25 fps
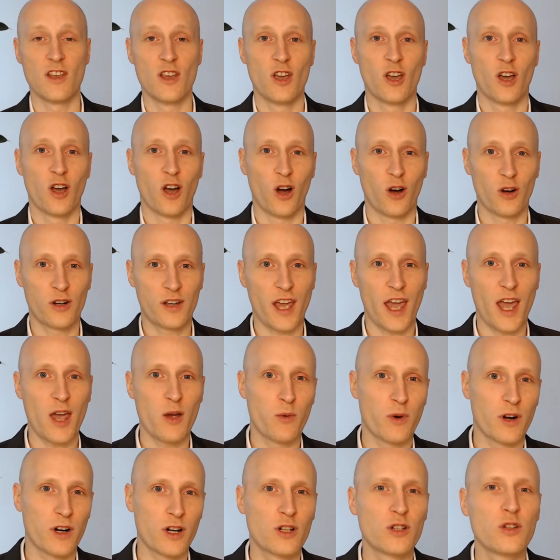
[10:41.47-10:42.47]
Okay,
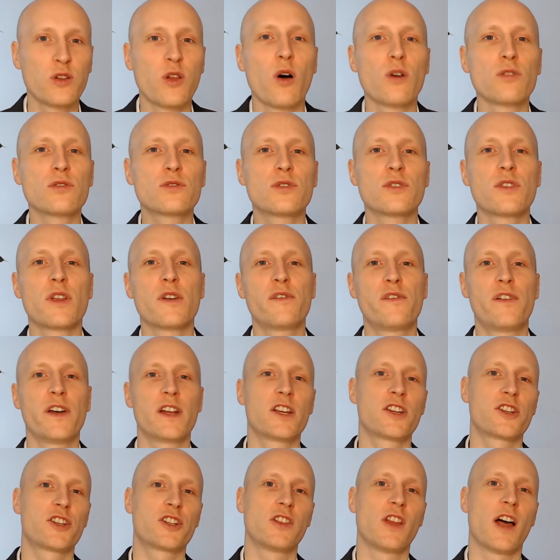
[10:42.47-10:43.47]
we're close to the
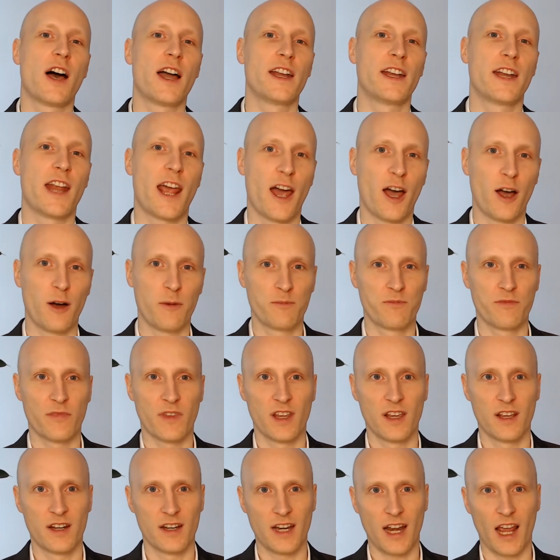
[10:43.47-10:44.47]
finish line now.
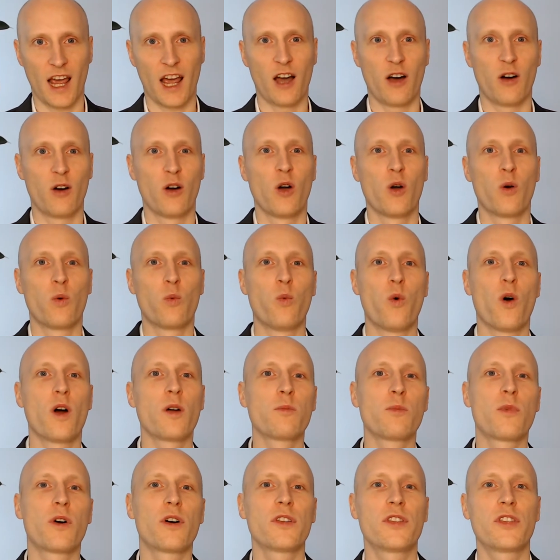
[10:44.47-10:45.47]
Now, one
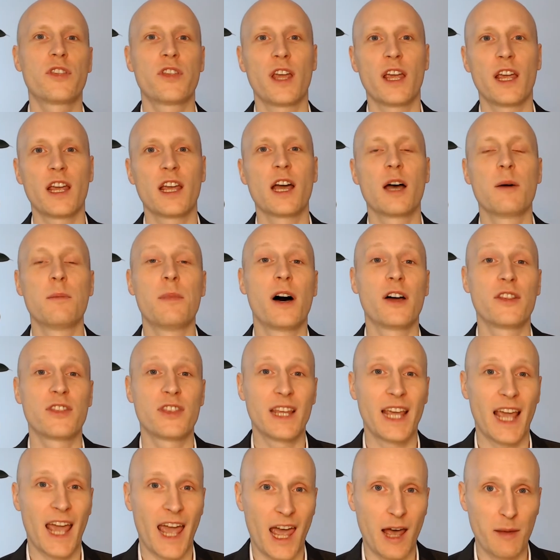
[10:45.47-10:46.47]
more thing about
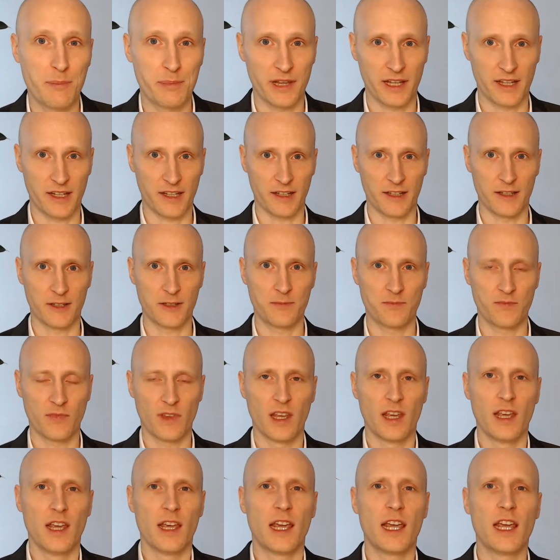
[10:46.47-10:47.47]
the applicant.
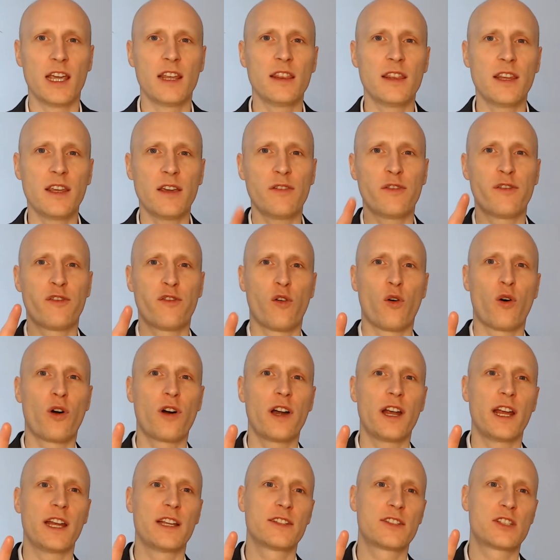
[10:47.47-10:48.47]
In the 4
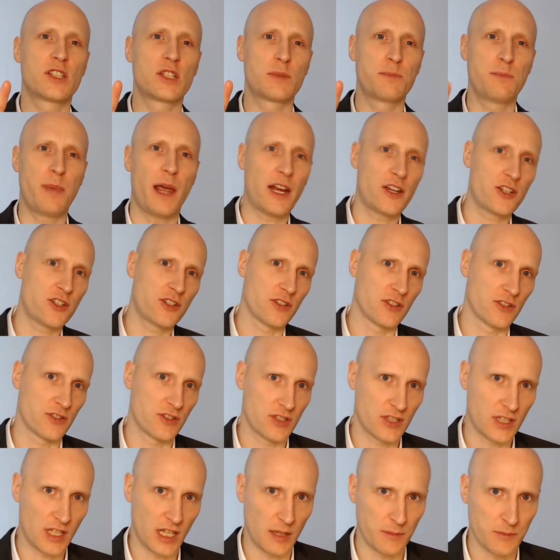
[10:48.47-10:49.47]
inspection
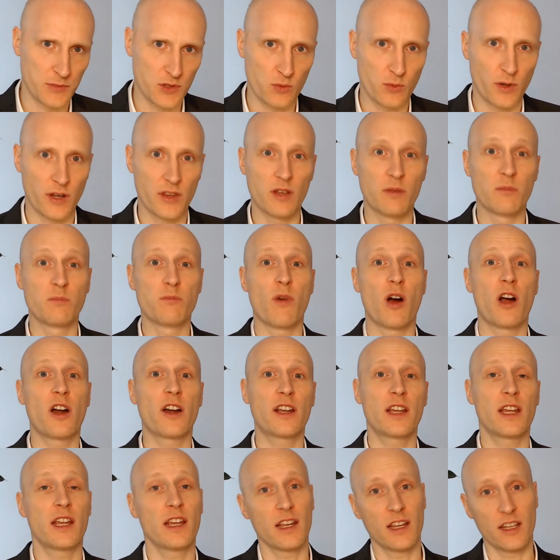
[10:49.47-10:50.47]
schemes where the
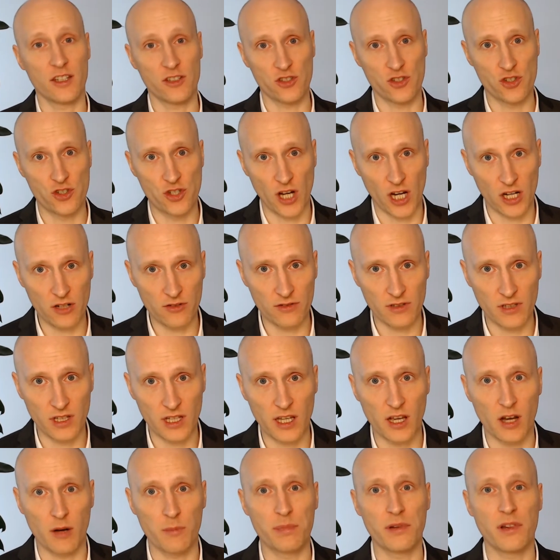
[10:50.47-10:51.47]
marking is generally
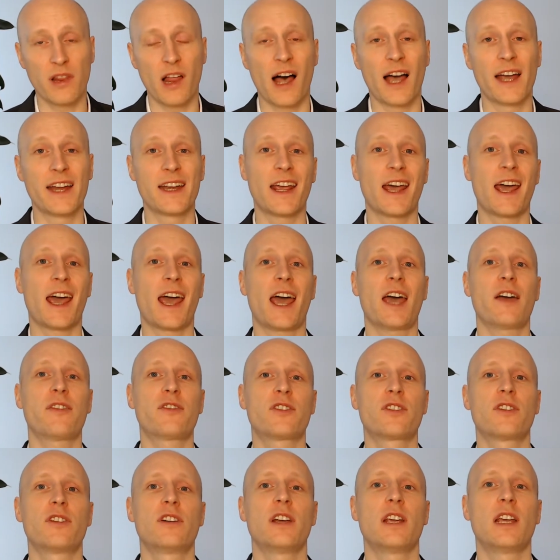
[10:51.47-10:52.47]
applied
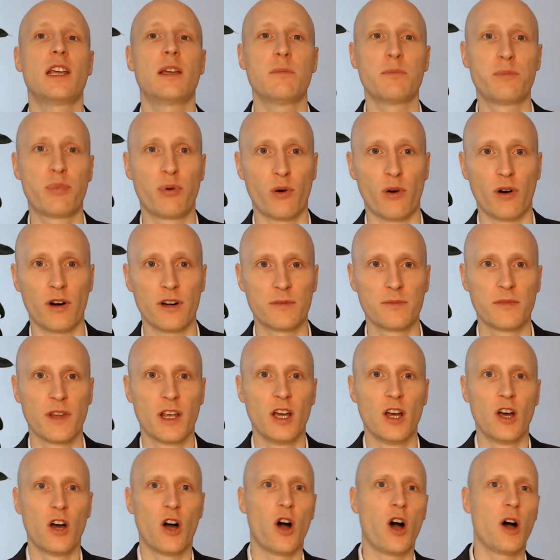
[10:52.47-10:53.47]
after import,
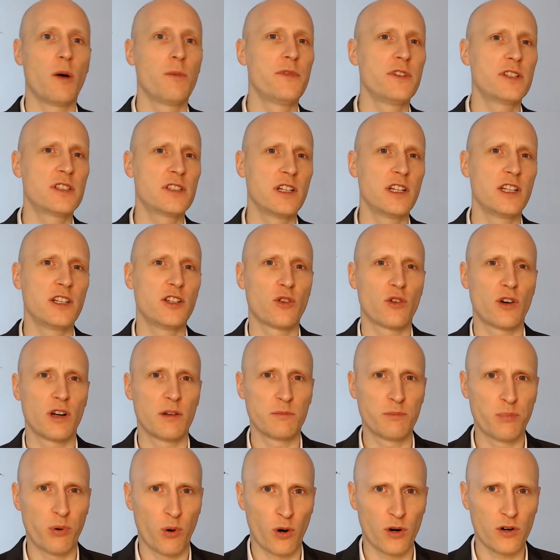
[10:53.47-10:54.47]
obviously your
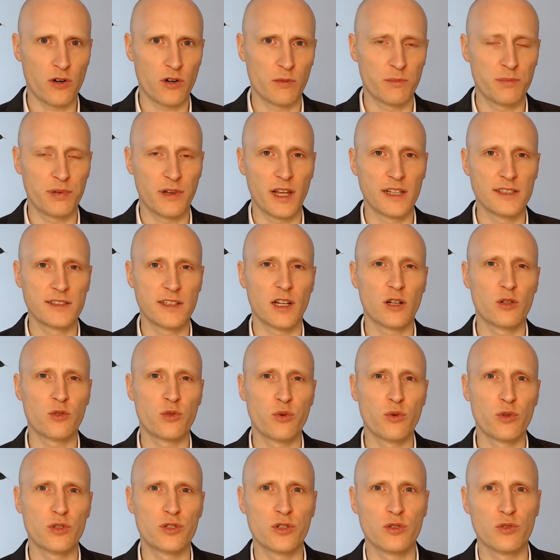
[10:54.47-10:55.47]
importer plays a
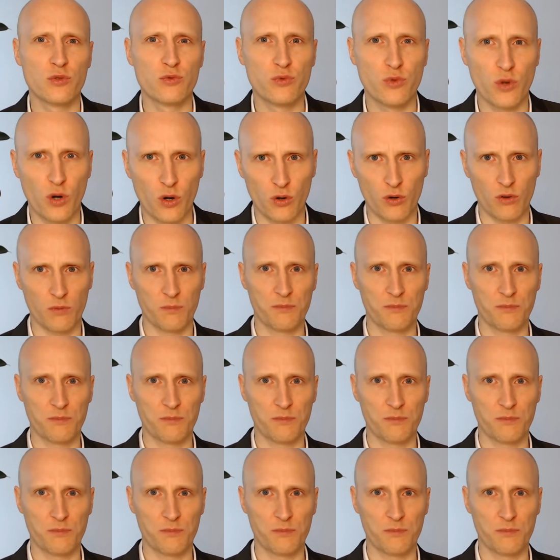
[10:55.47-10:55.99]
crucial role.